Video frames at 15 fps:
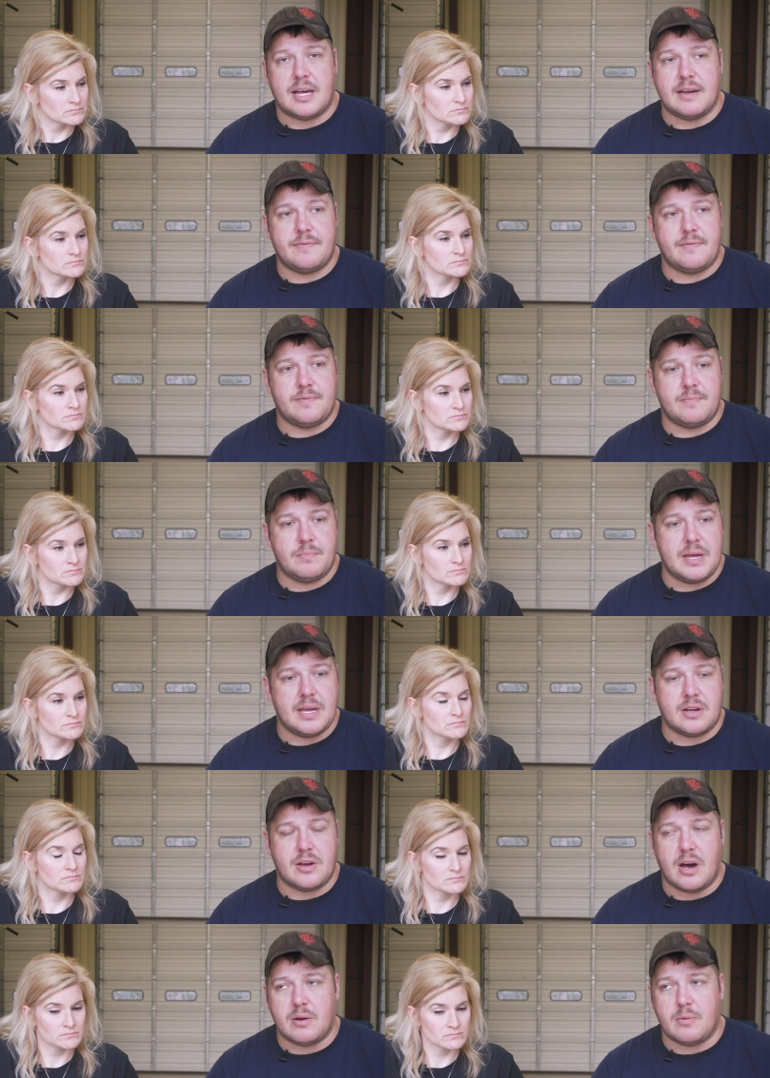Speaker 1: life,
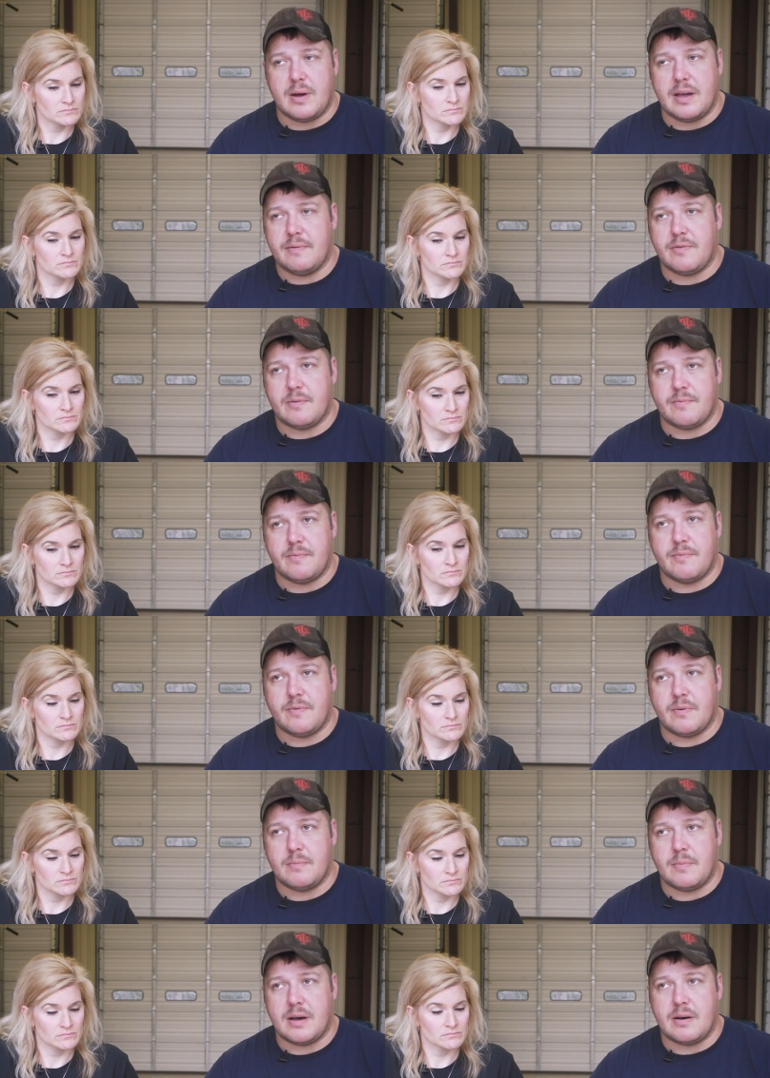being gone away from
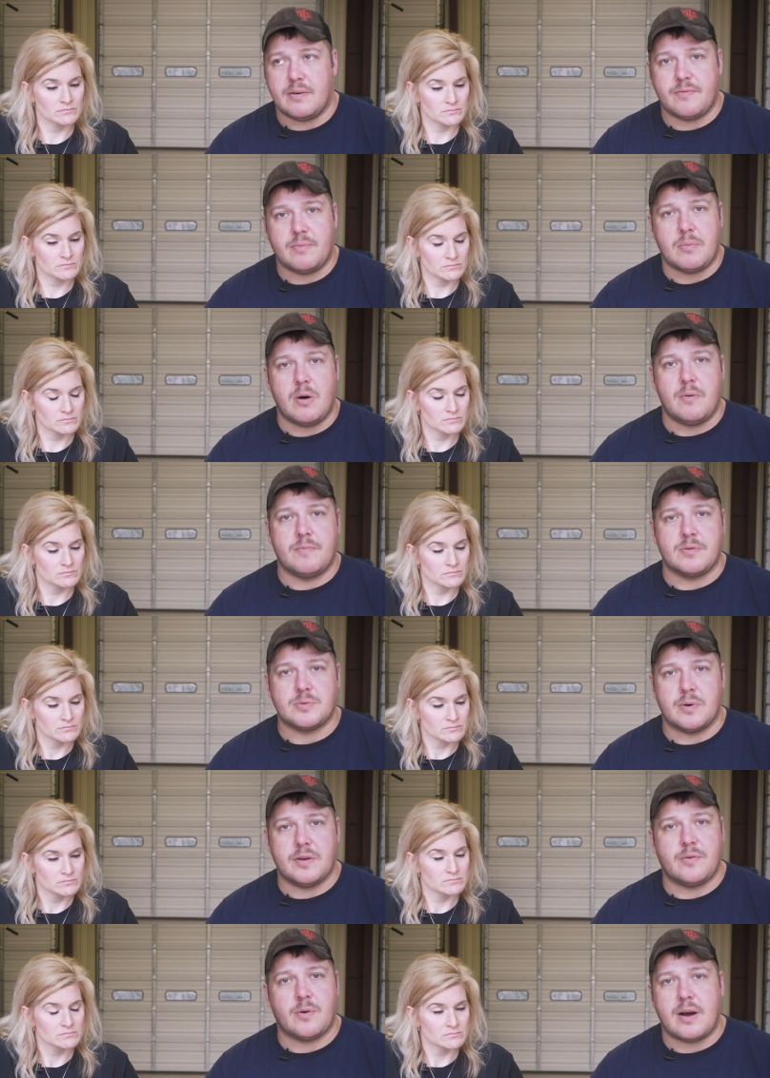from uh, from home for
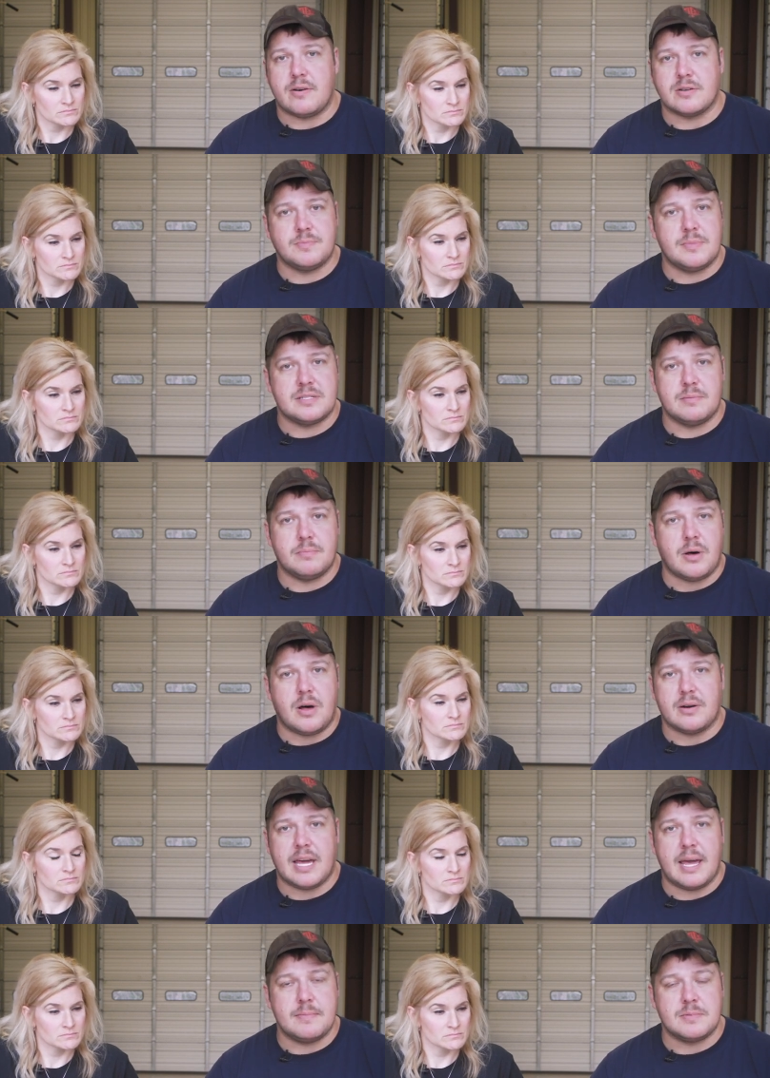24 hours, missing
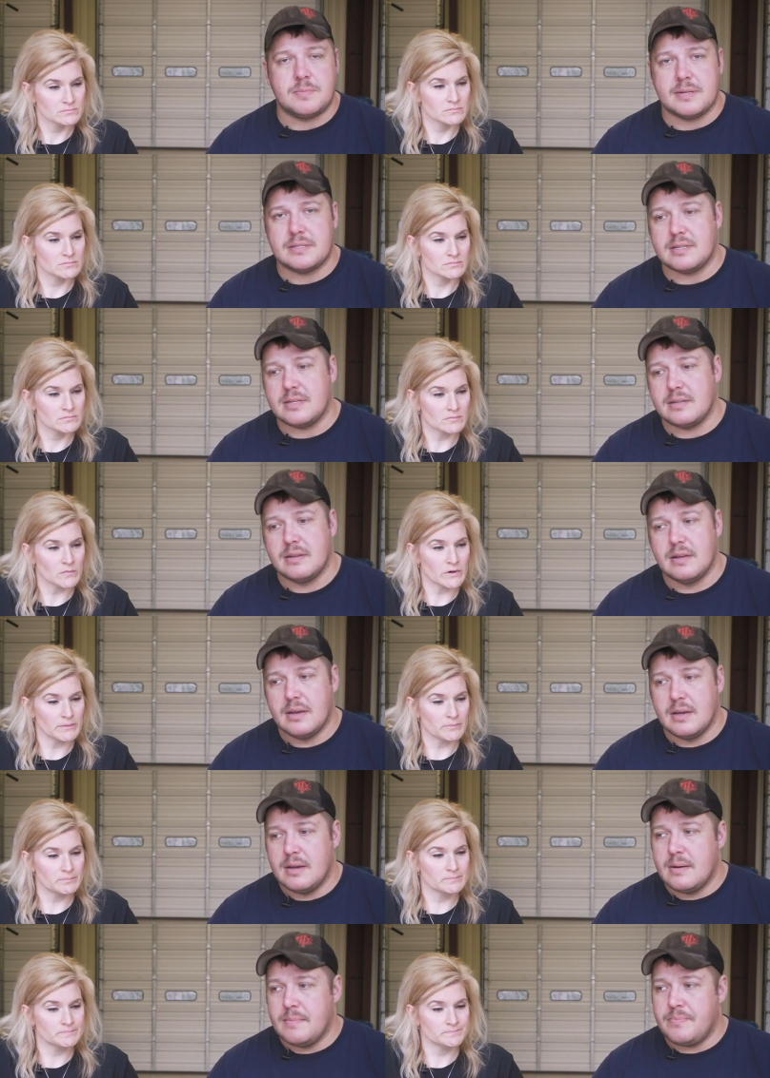ball games, missing
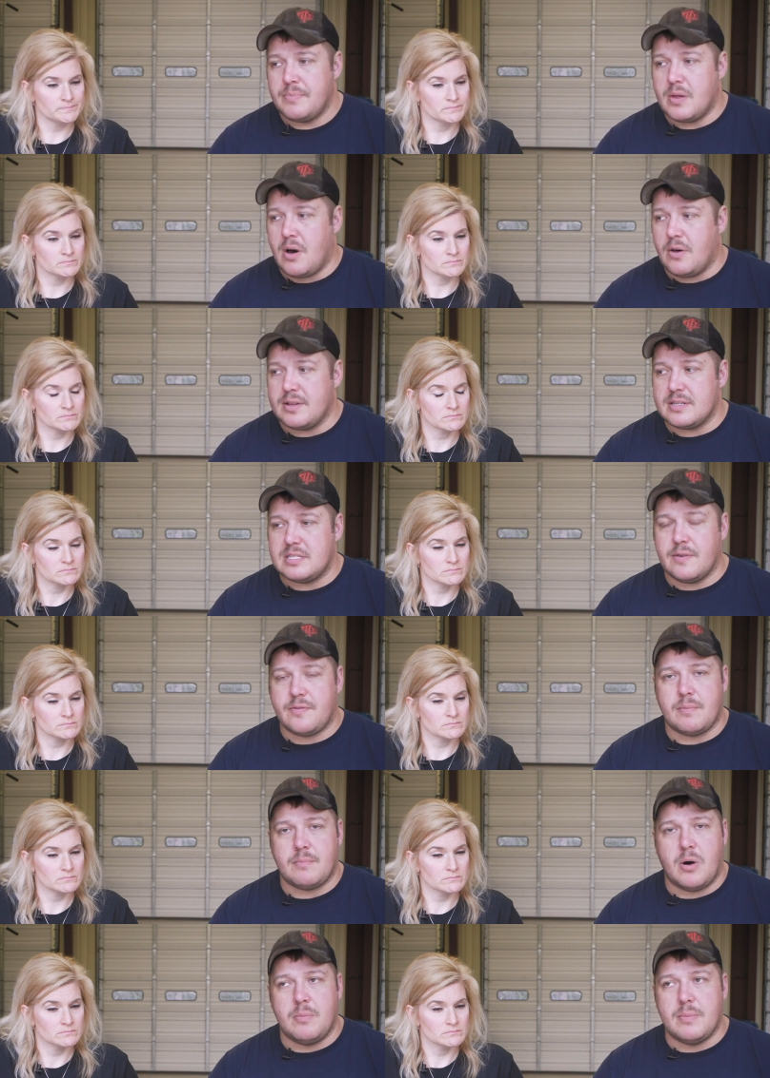all these
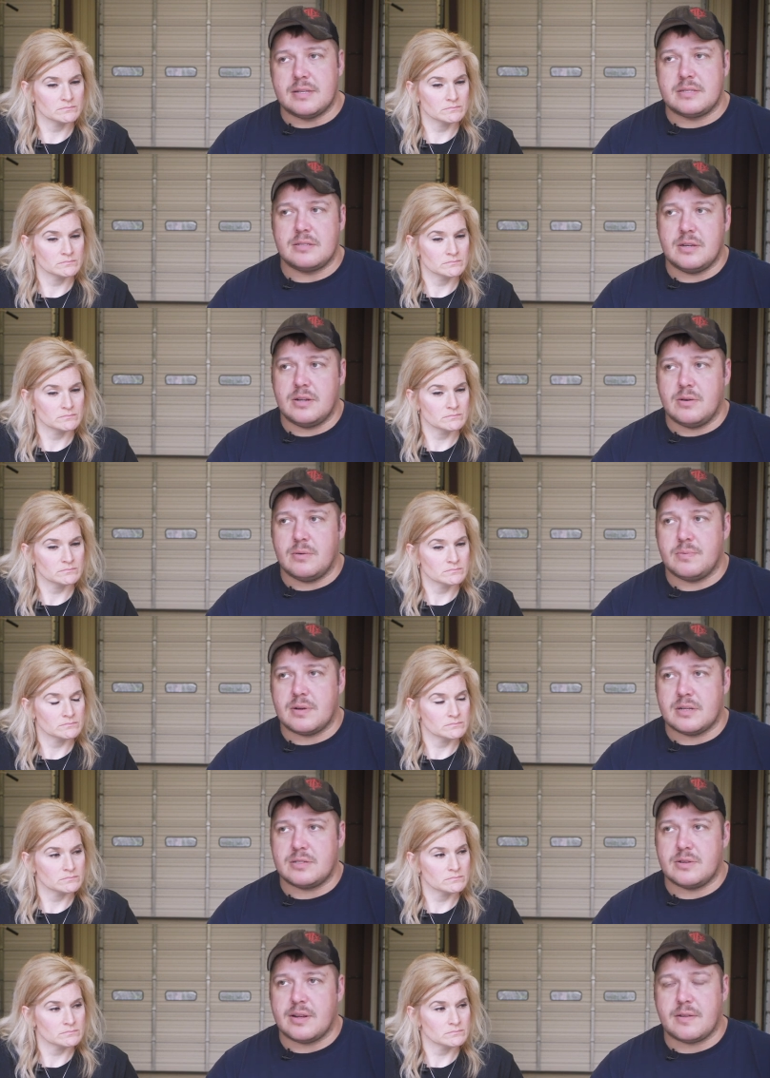different moments, you know,
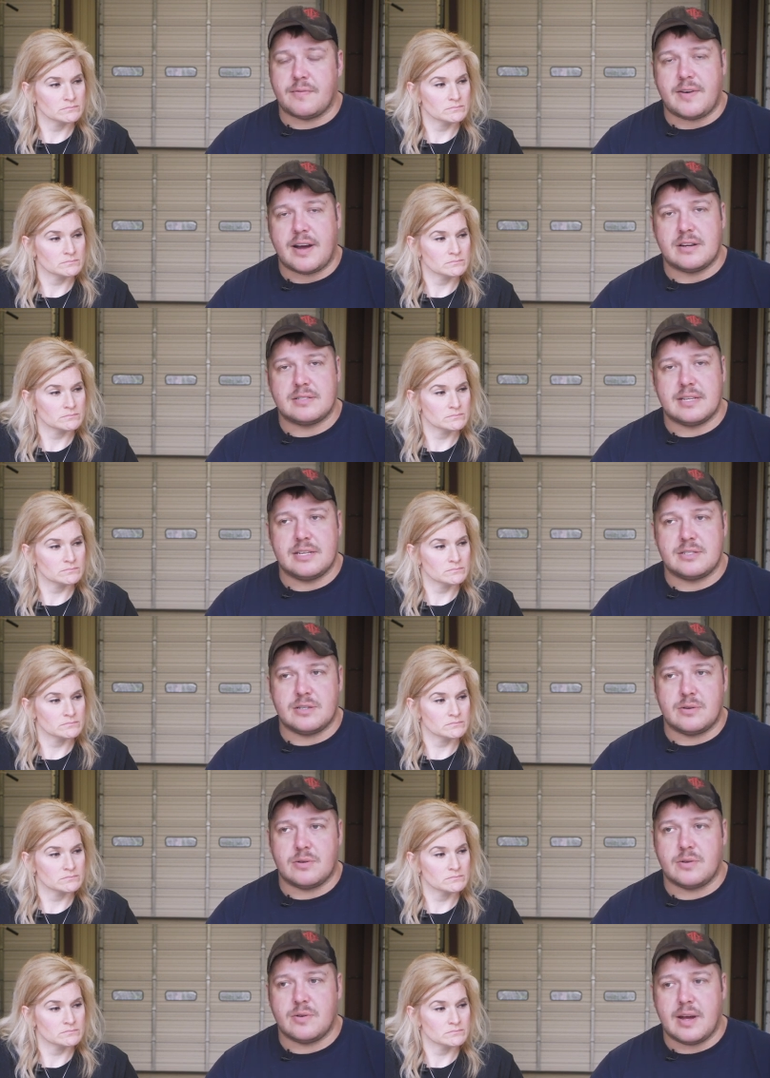because they're at the fire
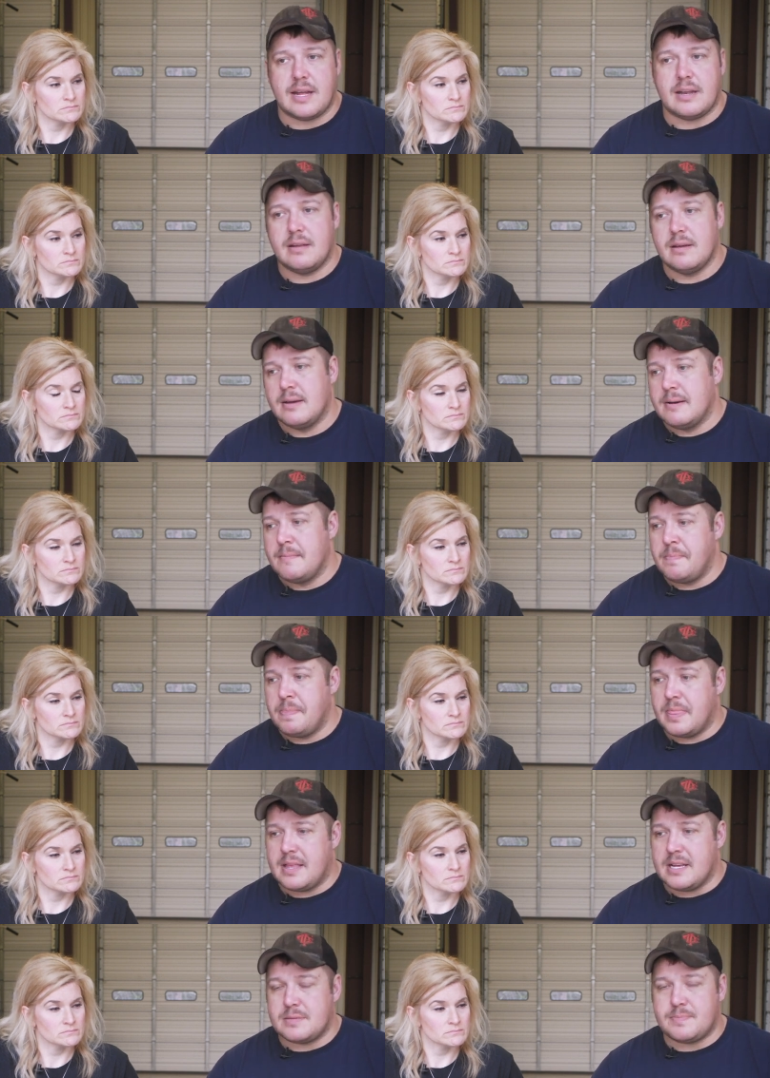station or they're at
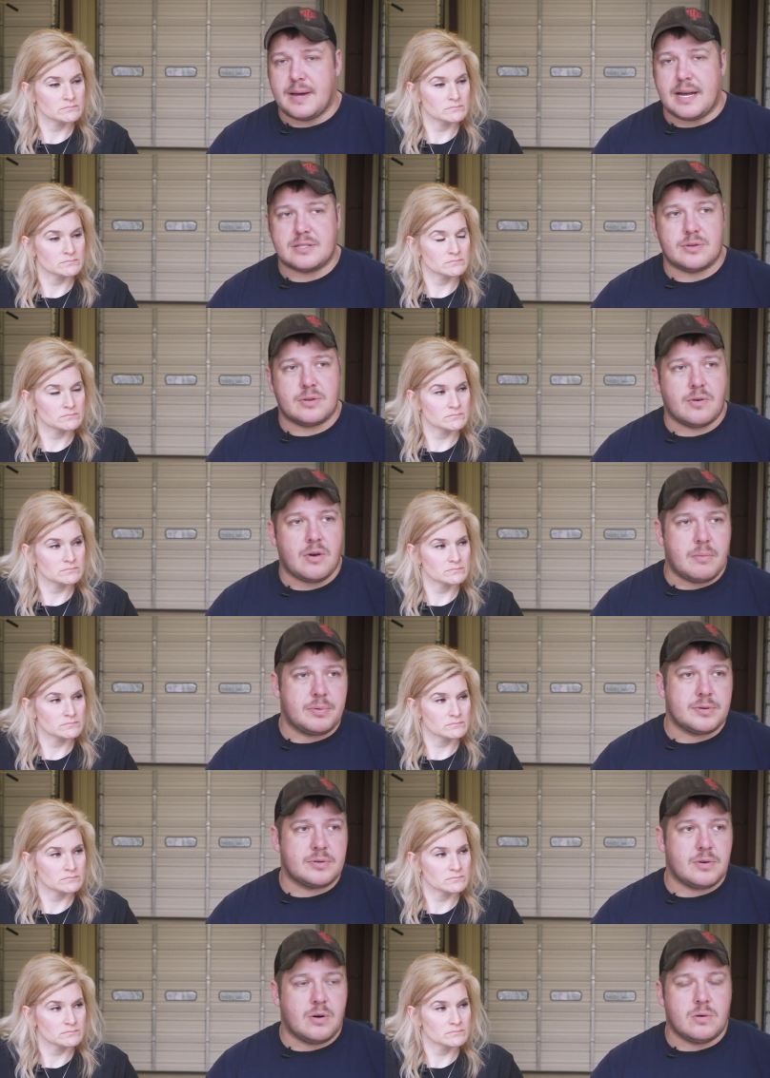dispatch or they're on
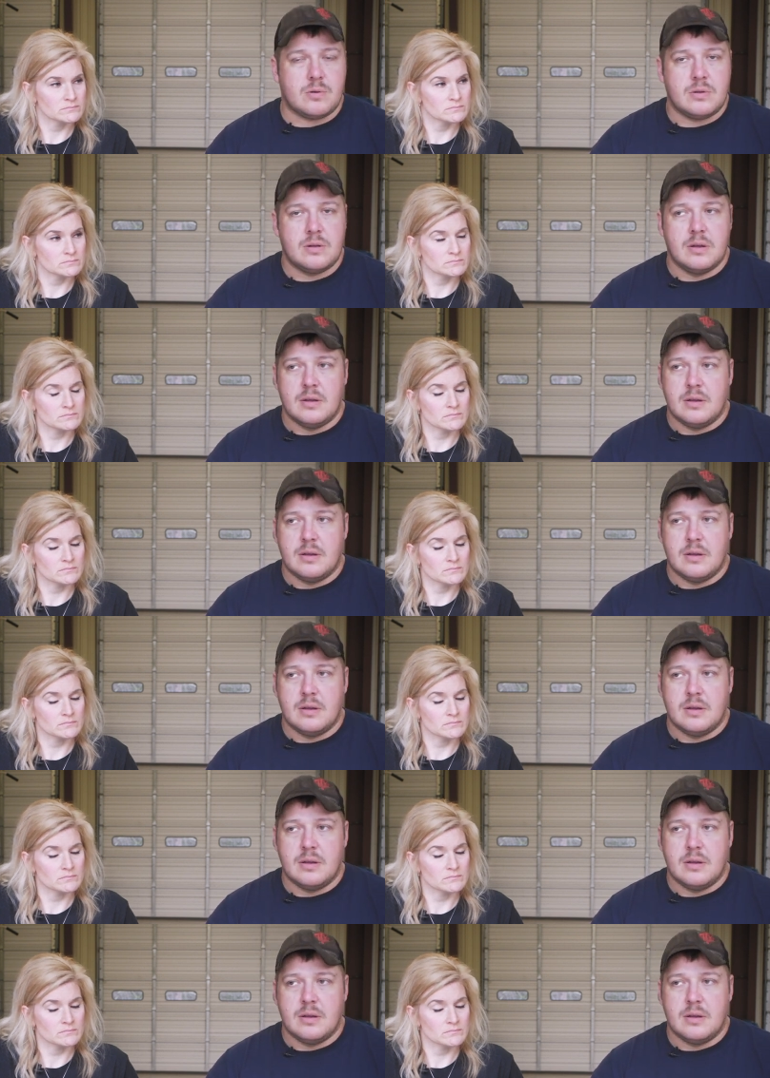patrol.